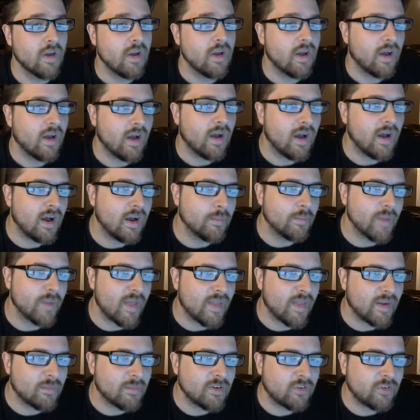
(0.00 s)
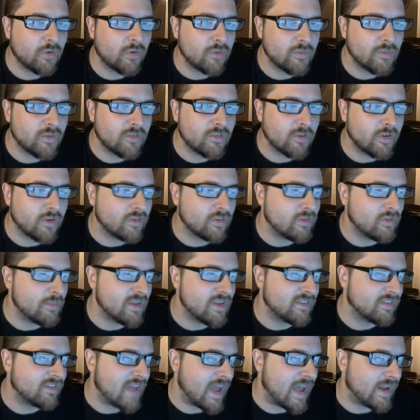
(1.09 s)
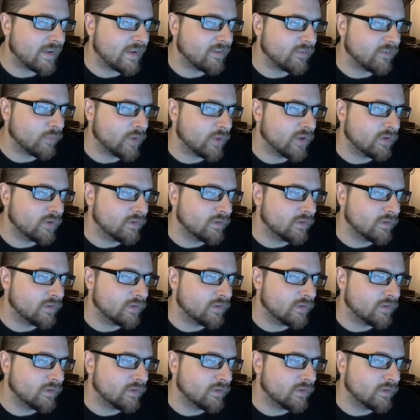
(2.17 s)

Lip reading: And then I'm going to turn this on to be static as well,